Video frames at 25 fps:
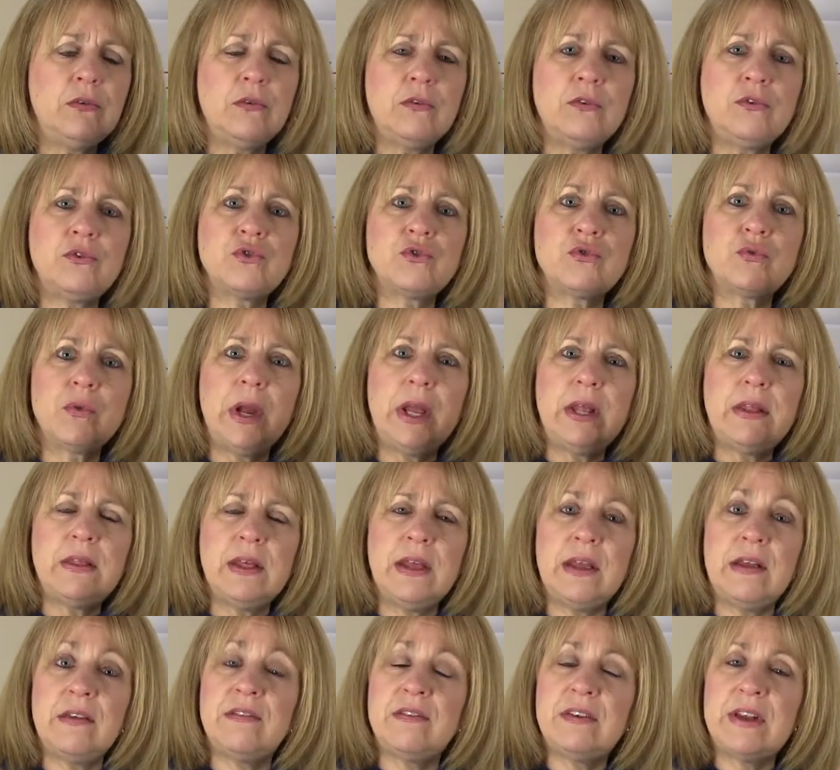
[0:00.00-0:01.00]
shrink
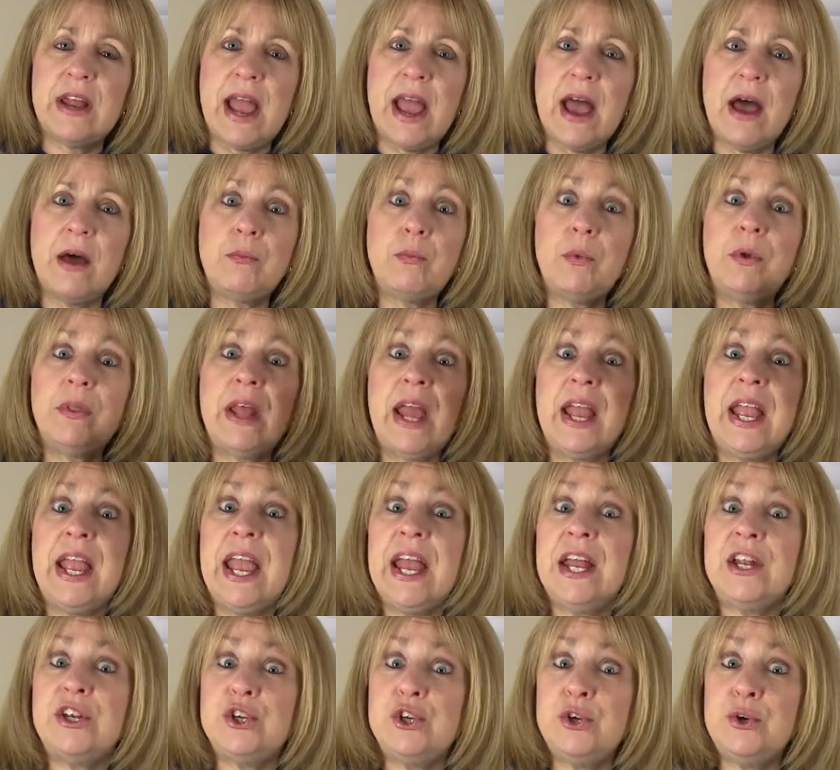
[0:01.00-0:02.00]
things down when they
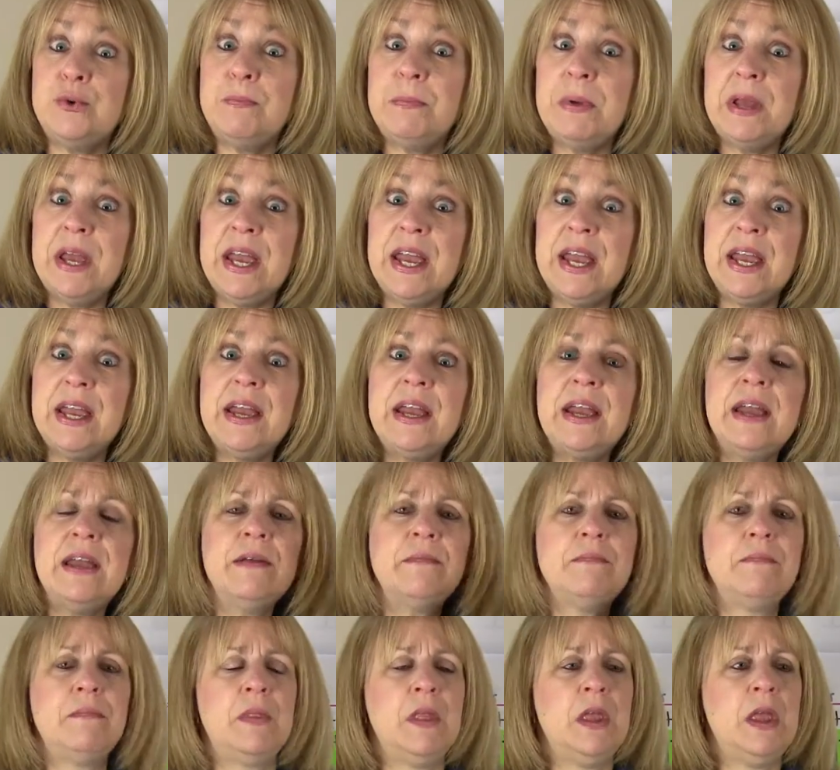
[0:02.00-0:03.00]
get too big.
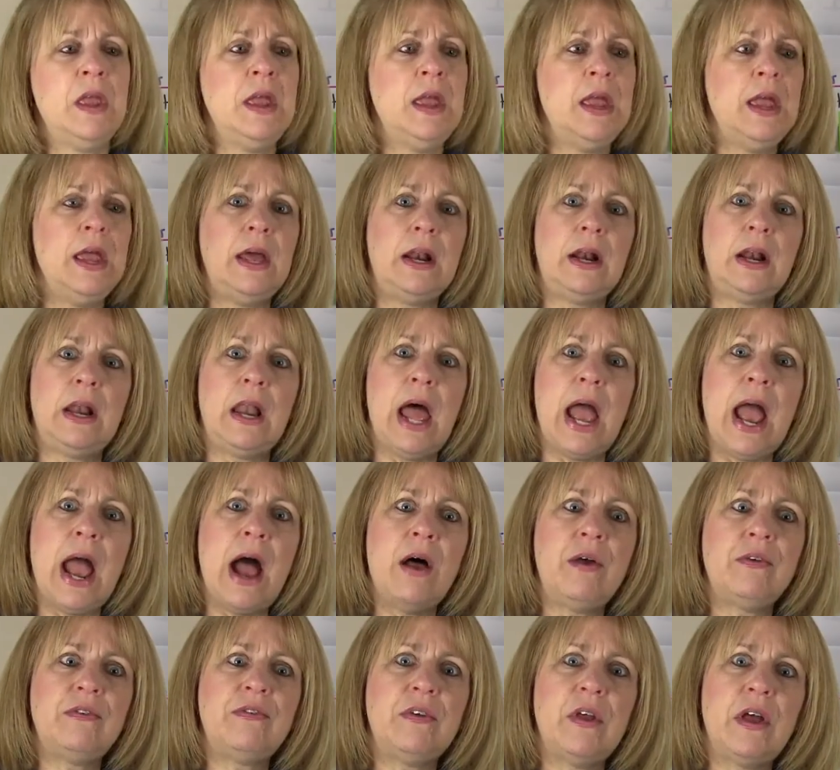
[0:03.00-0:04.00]
It
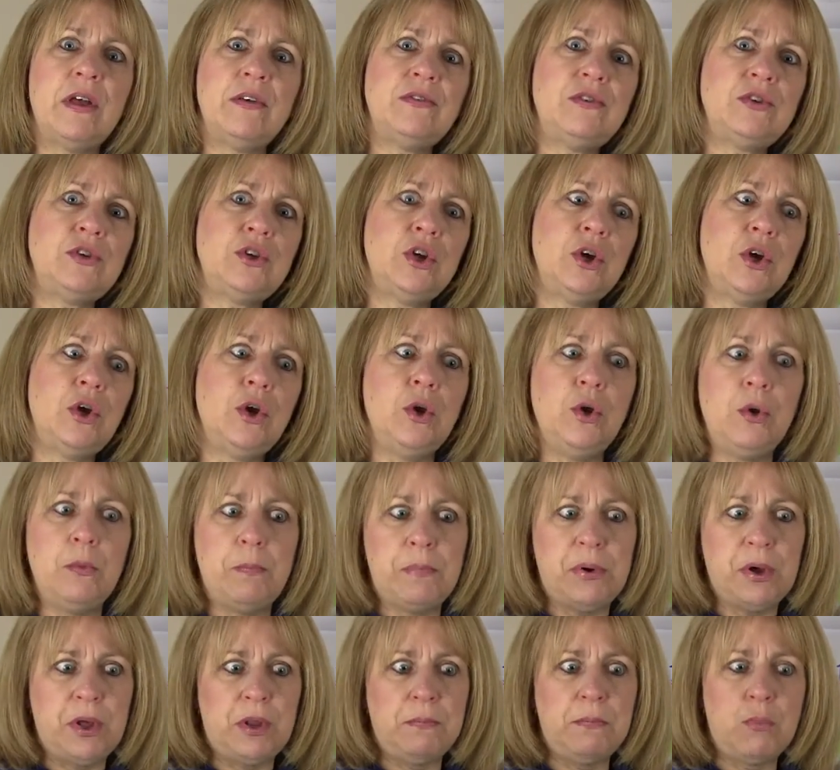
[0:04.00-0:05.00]
allows us
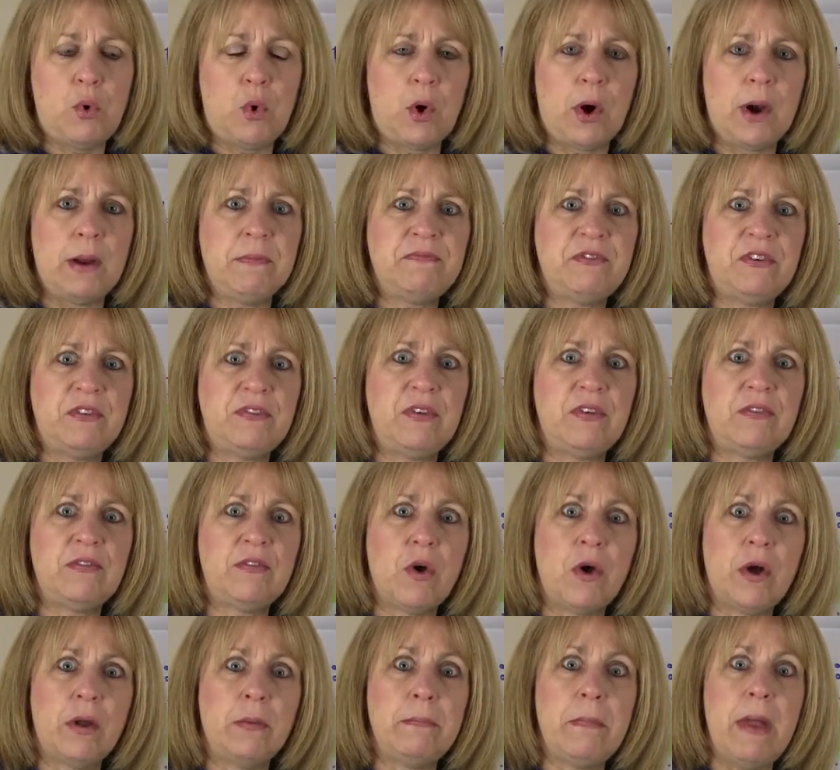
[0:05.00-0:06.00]
to put more emphasis
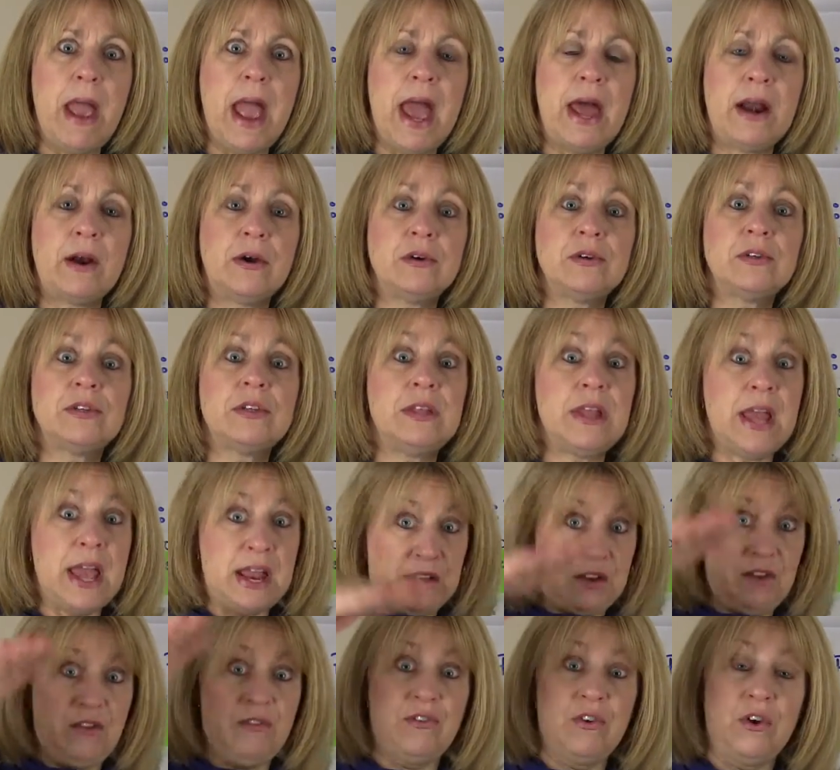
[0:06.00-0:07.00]
on matters
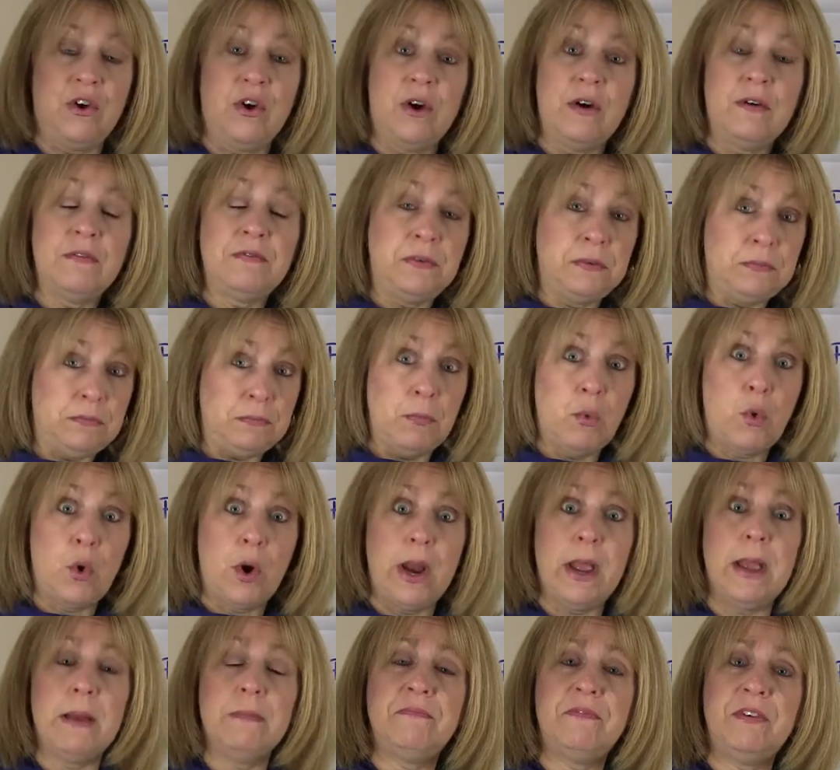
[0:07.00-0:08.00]
that deserve
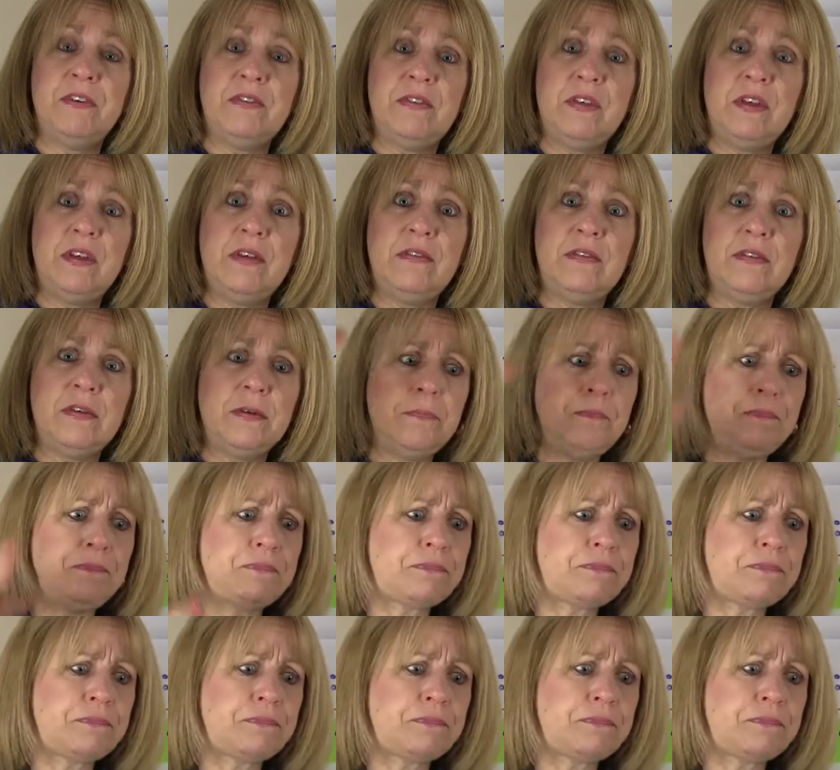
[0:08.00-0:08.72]
more emphasis.